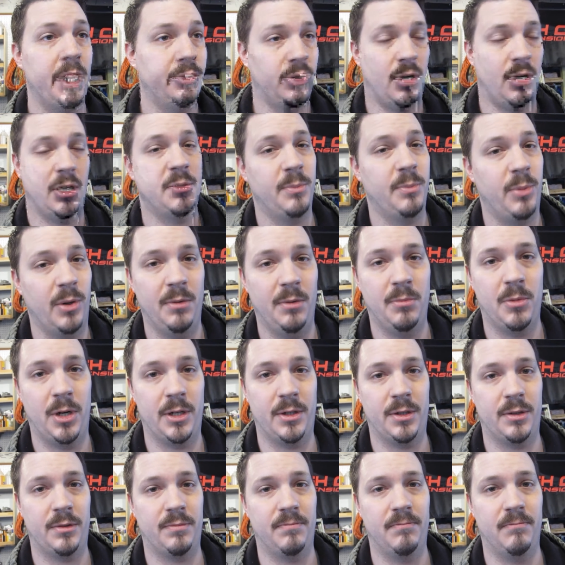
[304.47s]
truck's pretty
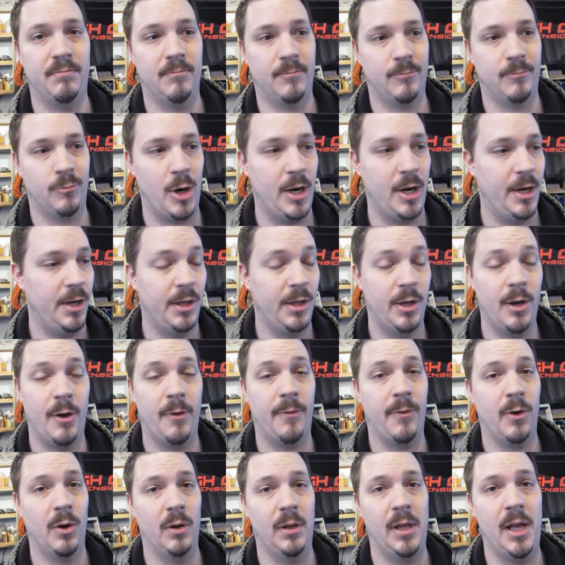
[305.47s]
much ready to go
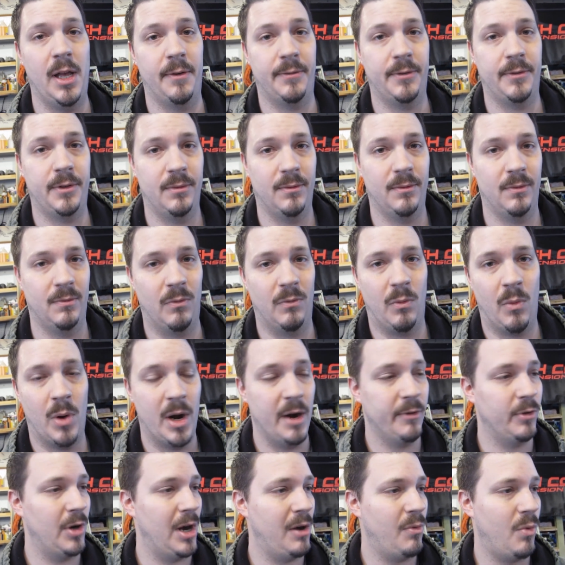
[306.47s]
for a lift
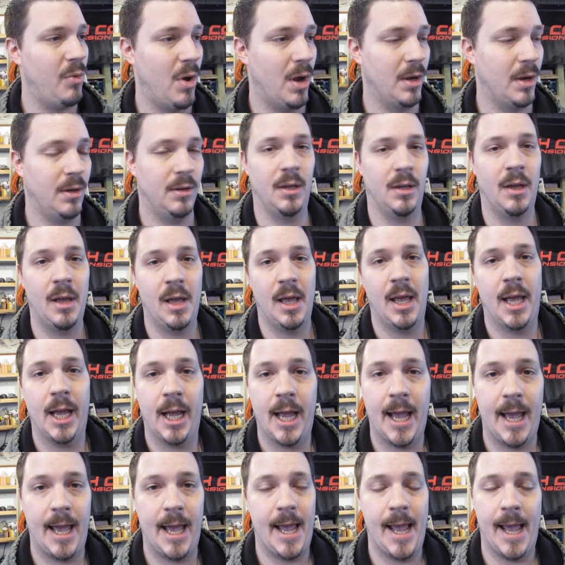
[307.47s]
whenever I want.
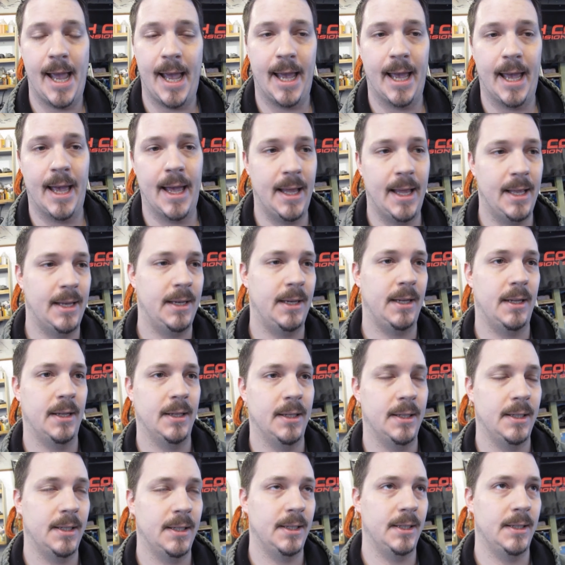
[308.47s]
And
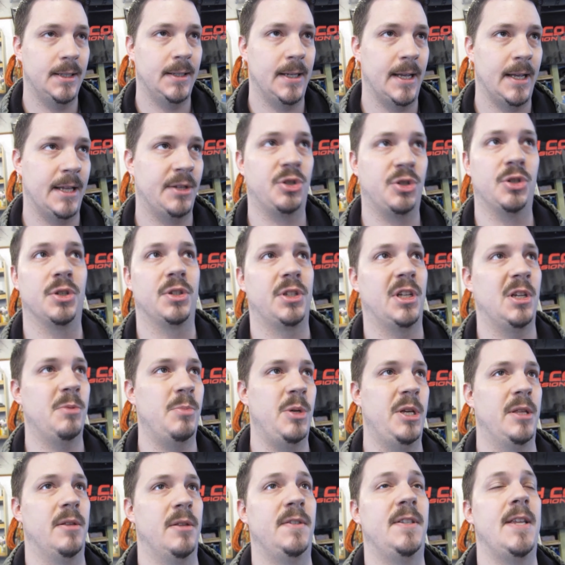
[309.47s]
it's just going to
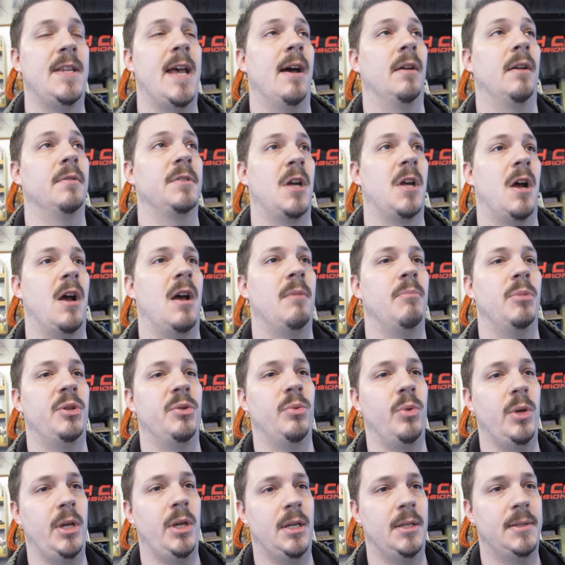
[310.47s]
be the downtime
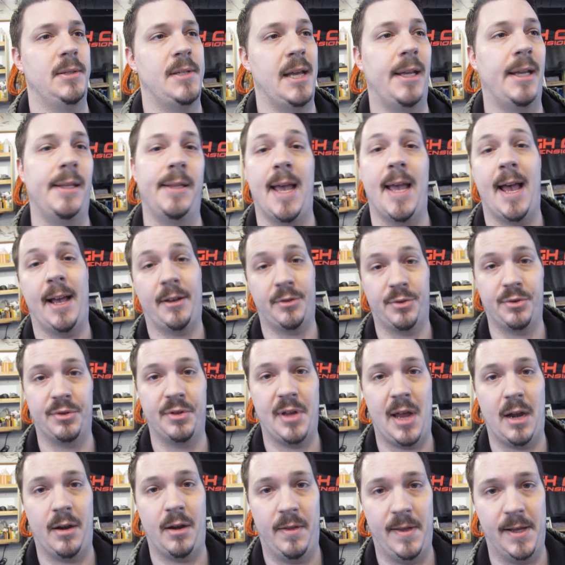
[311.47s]
between taking the axles
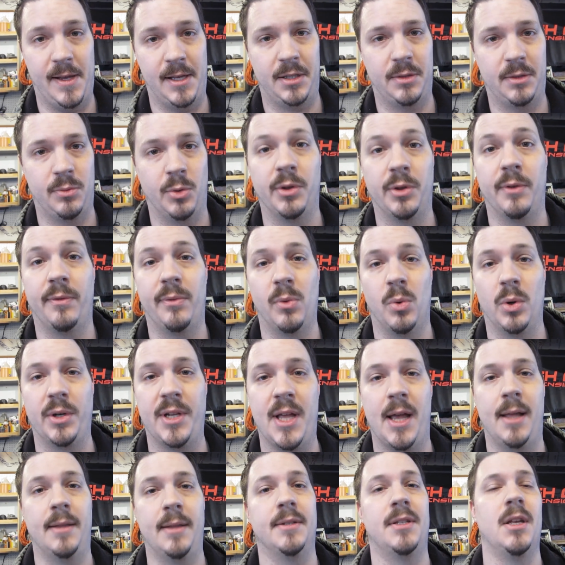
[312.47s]
out of this with the
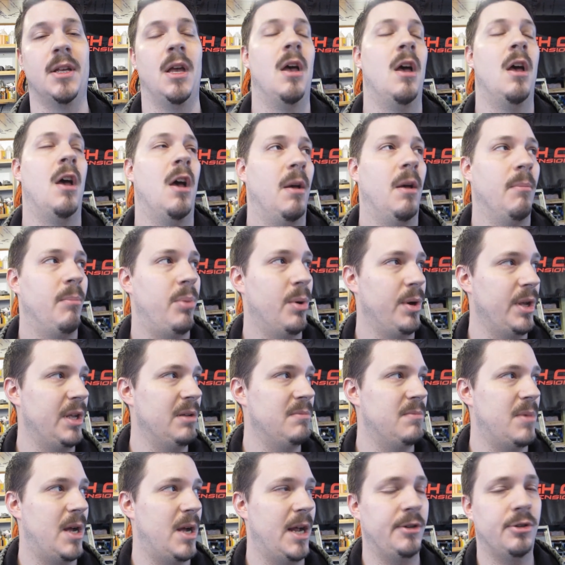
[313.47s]
410s, putting
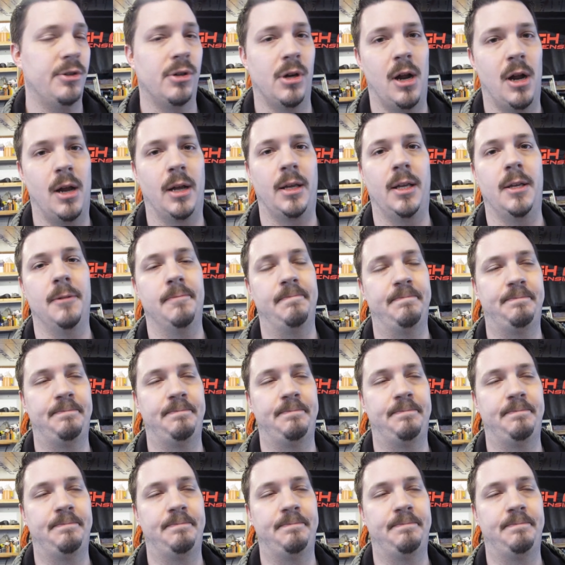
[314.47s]
in my truck.